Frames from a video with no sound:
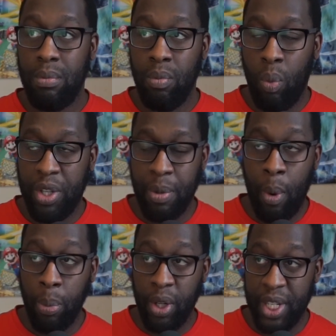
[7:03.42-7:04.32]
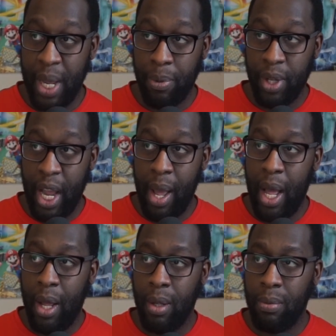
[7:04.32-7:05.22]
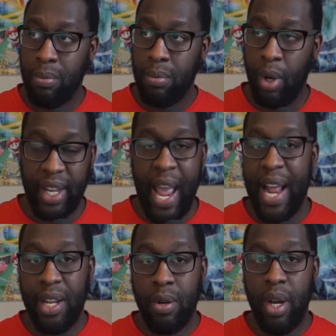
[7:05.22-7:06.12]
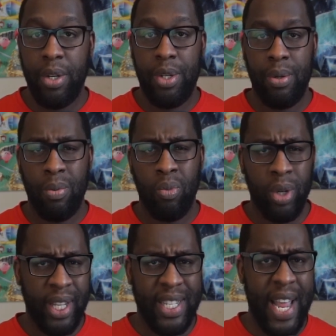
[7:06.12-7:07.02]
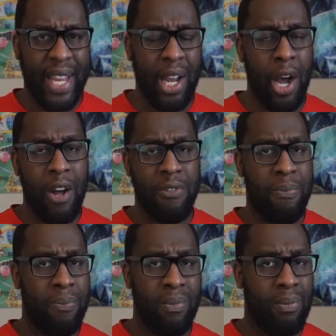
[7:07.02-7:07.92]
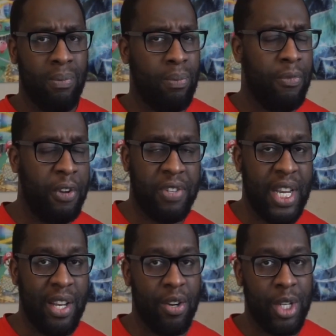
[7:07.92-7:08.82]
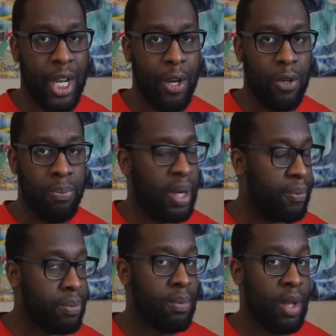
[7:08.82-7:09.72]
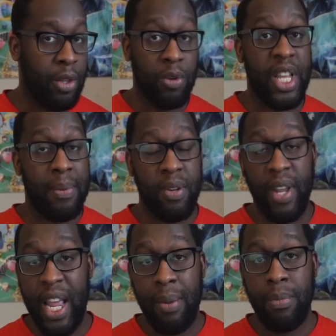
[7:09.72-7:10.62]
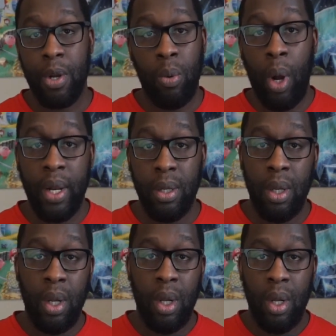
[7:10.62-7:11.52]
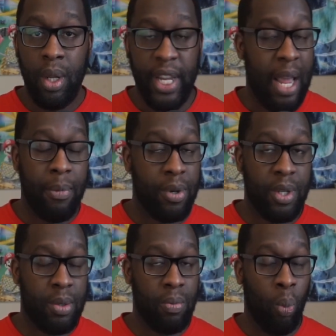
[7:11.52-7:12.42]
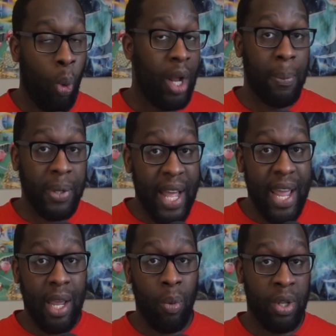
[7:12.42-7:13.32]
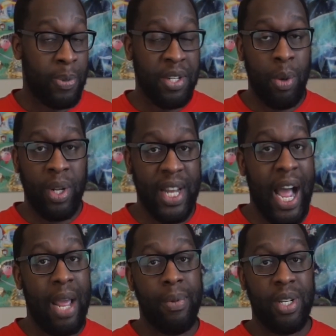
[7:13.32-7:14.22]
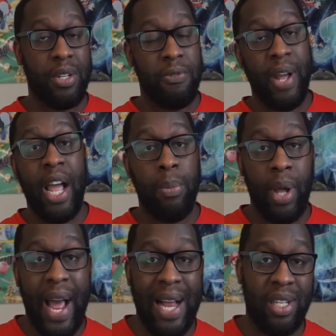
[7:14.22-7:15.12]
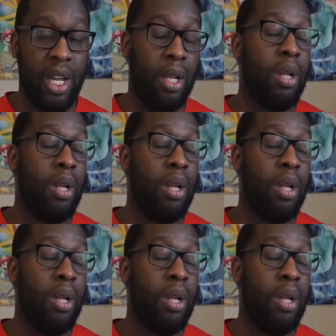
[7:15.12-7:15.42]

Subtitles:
what's a mobile example game? Candy Crush really taking off 15 years ago, but those types of games are what gamers want to play, especially when time is such a valuable asset.